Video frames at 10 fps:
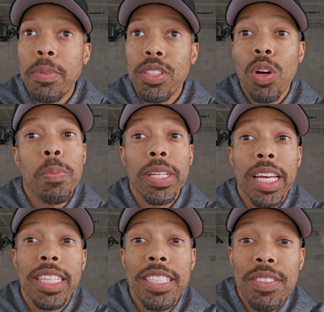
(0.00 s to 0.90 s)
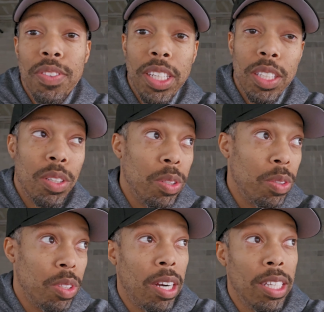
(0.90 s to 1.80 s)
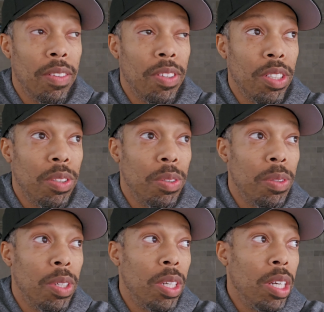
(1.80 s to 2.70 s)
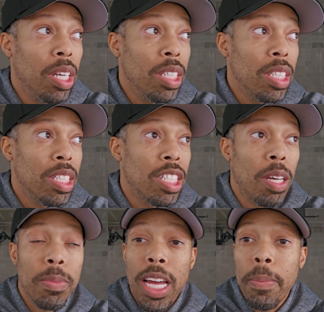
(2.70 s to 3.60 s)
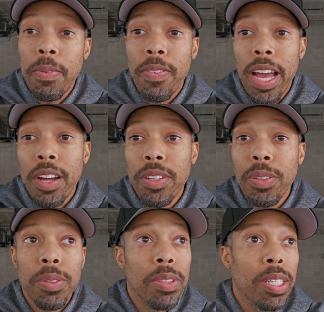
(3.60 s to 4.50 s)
just hoping that these videos are giving you some type of value,